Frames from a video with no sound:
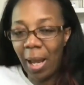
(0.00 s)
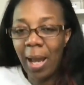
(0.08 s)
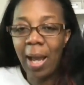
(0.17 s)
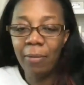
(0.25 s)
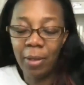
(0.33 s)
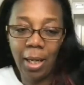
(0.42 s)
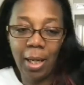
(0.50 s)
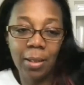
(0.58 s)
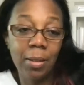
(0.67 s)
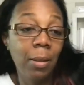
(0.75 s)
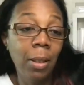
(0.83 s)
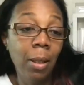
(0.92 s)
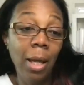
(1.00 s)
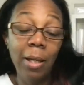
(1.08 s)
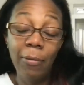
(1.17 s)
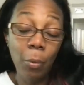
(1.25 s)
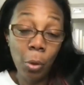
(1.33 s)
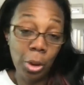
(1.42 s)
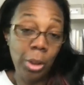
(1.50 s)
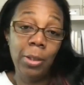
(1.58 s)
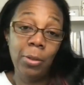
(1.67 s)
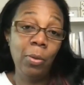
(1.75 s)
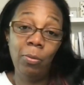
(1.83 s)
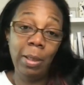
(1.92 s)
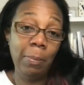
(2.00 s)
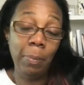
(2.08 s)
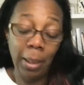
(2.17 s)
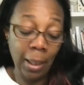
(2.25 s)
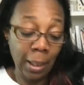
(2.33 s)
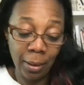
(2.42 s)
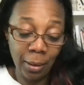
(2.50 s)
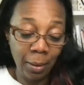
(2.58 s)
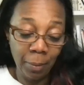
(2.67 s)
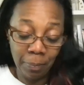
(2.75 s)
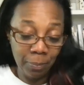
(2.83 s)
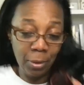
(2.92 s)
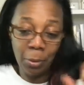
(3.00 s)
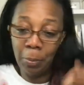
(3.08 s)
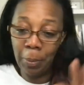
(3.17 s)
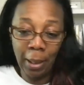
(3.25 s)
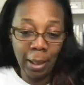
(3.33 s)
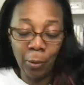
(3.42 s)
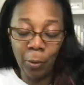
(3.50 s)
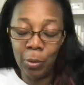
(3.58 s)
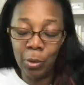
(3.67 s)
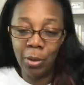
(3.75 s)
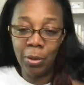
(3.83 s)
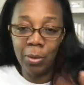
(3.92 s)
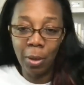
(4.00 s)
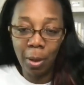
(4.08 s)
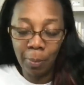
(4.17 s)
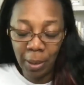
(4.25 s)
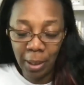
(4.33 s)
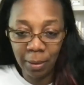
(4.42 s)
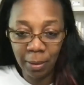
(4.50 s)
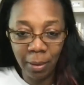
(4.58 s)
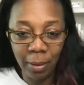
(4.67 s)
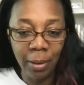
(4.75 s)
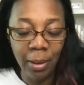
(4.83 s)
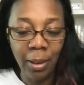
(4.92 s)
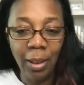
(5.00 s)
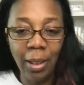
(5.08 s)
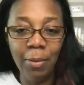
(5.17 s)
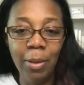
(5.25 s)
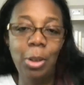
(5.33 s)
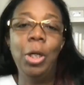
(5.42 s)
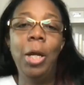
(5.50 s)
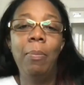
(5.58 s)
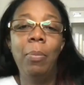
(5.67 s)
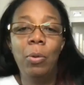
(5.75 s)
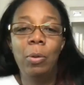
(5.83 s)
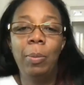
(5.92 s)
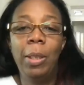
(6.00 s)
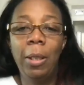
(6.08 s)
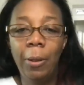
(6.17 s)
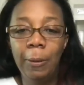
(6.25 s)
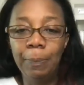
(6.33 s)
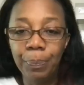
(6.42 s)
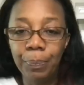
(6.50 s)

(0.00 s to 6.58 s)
Have a guess. And if you're watching this on the replay, do play along too. Type it in the in the chat box below.